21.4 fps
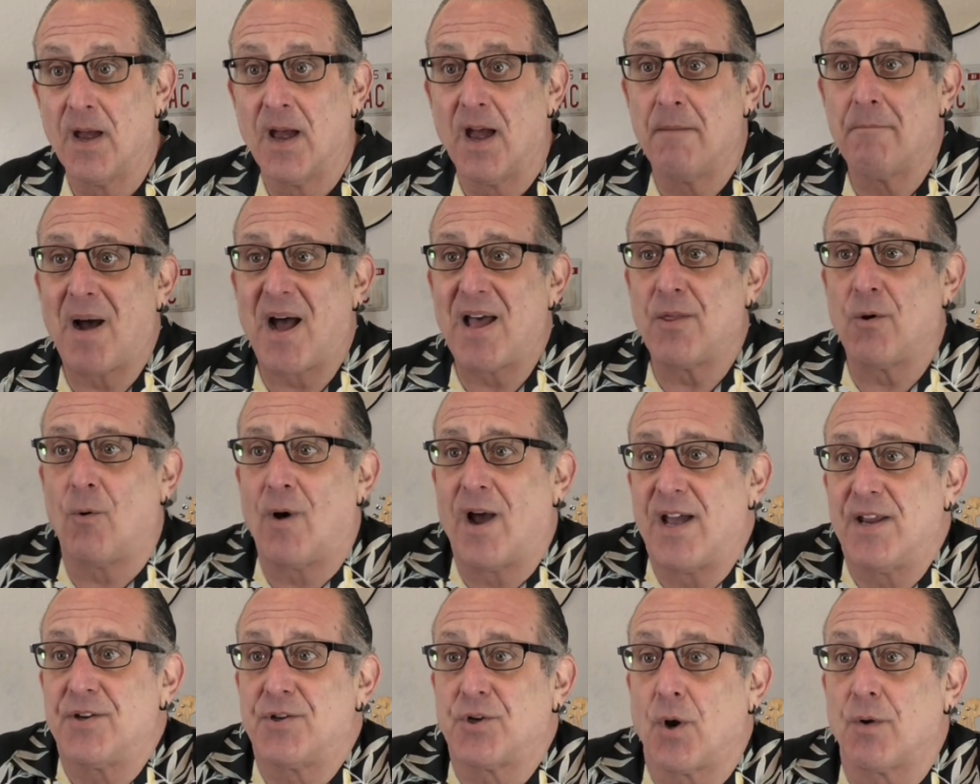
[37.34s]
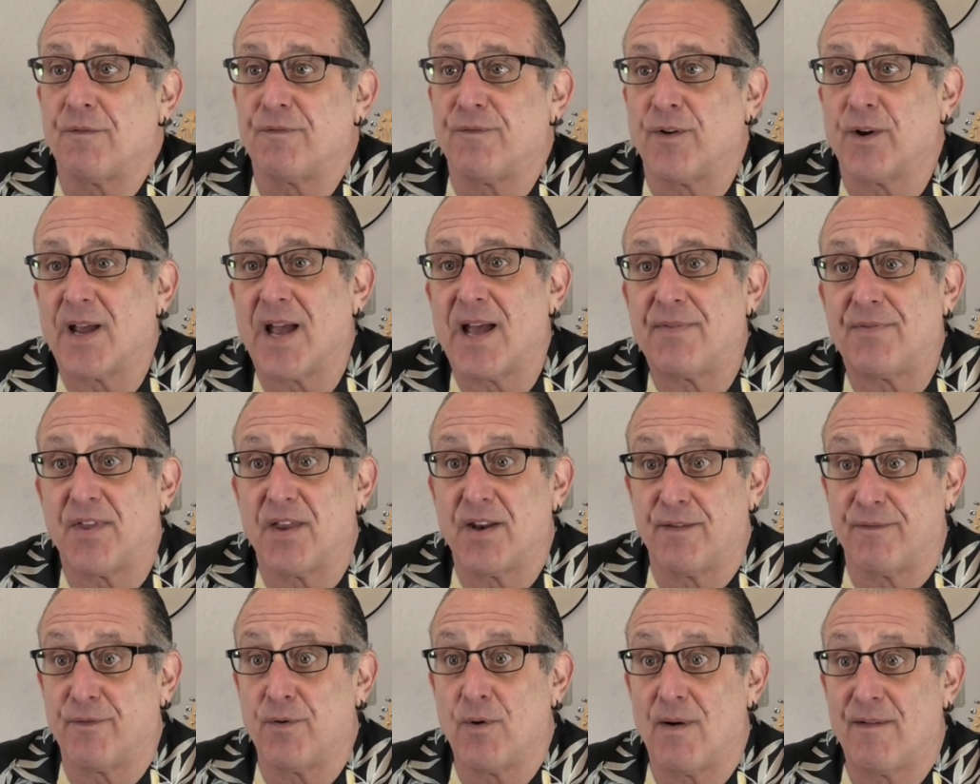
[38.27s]
And by the way, don't forget
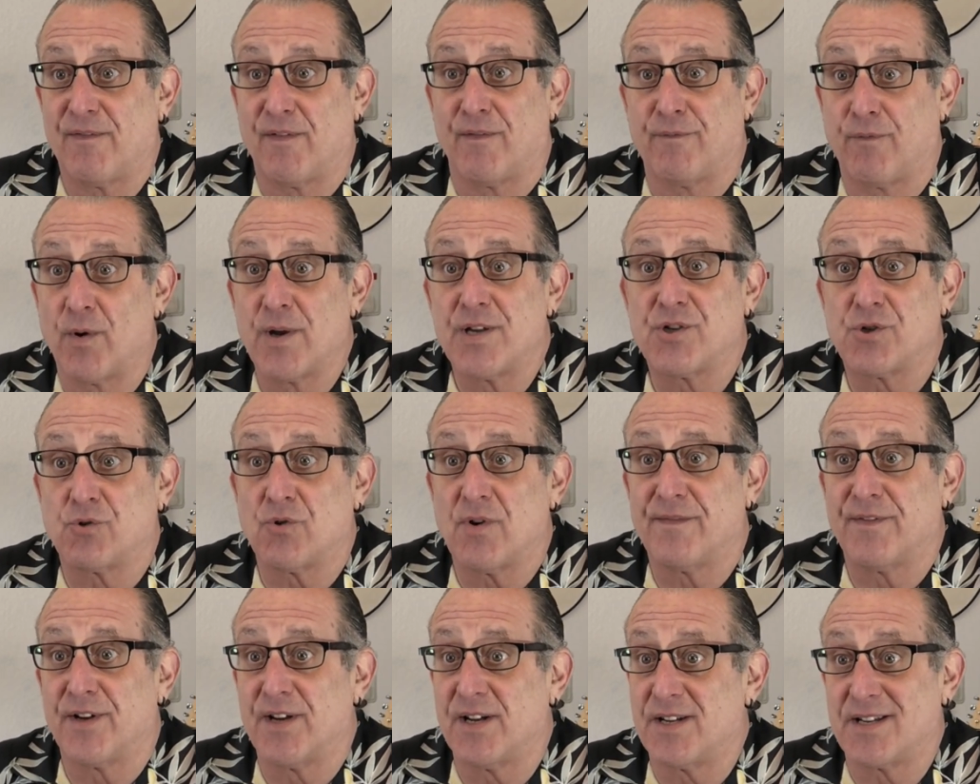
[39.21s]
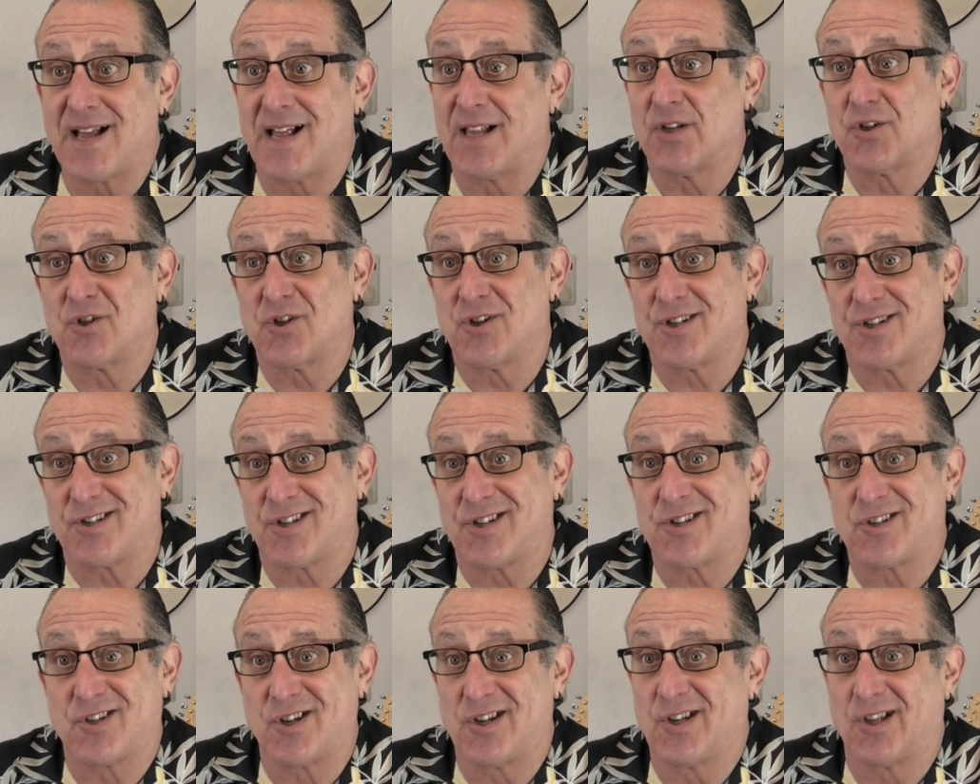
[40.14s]
that if you have a voice-driven intelligent
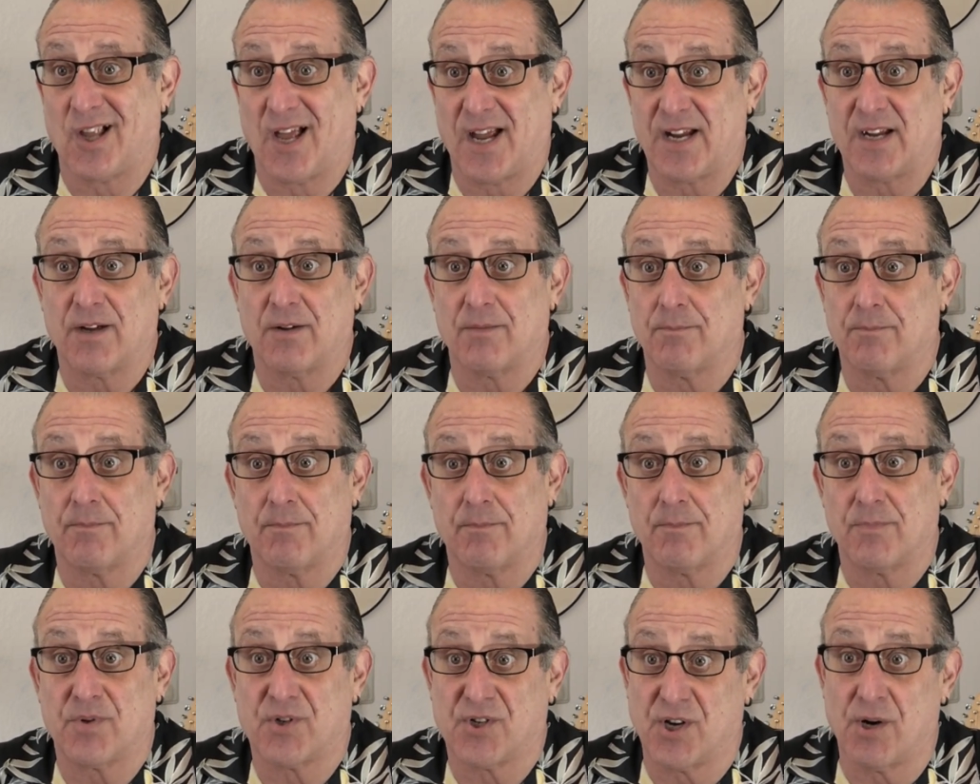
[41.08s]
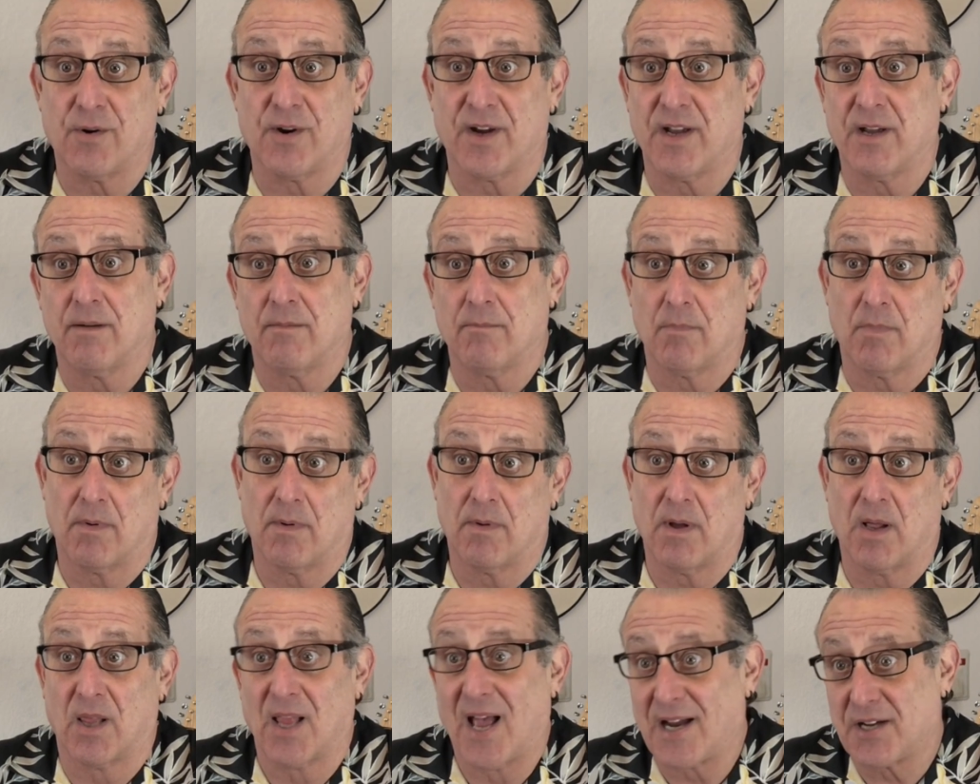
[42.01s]
assistant like Siri,
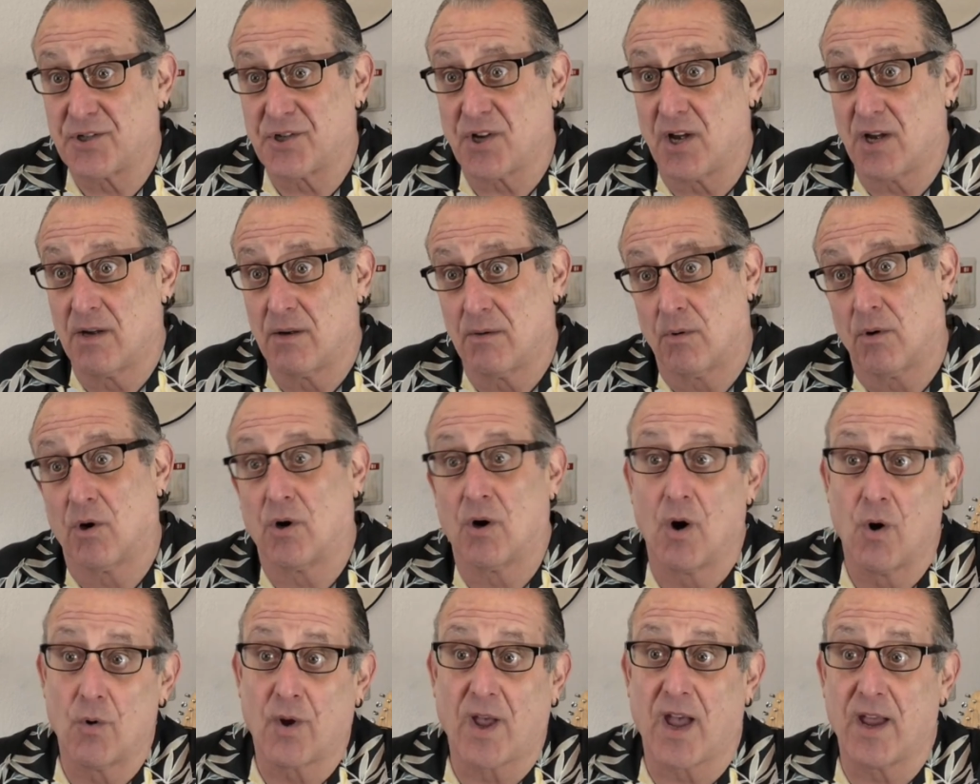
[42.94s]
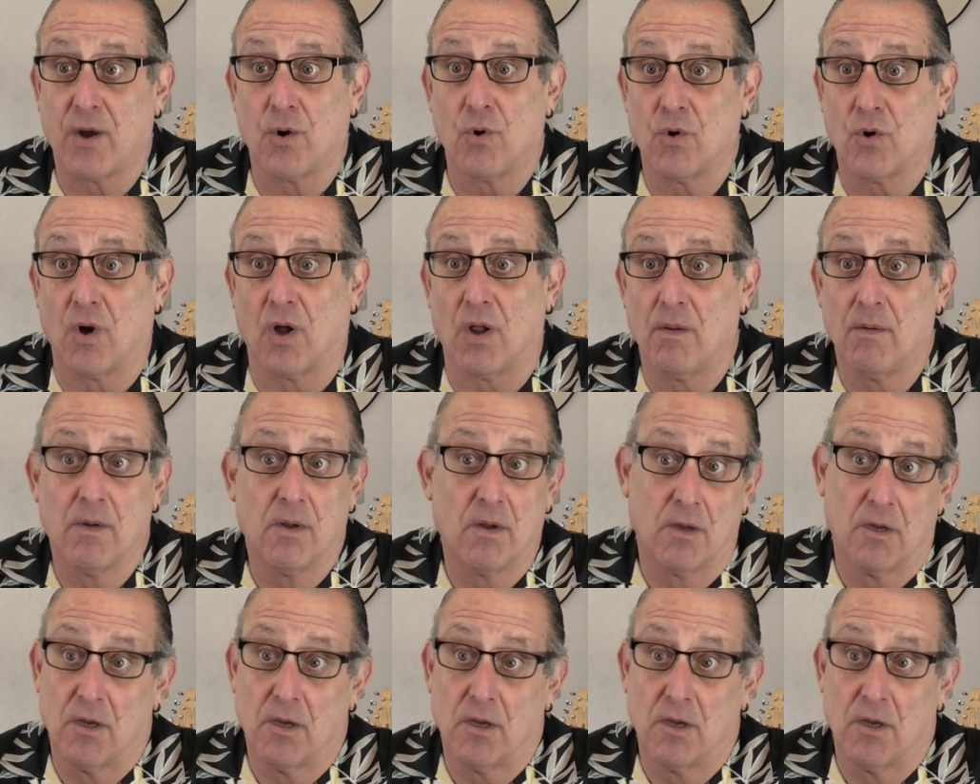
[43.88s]
Alexa, or OK Google,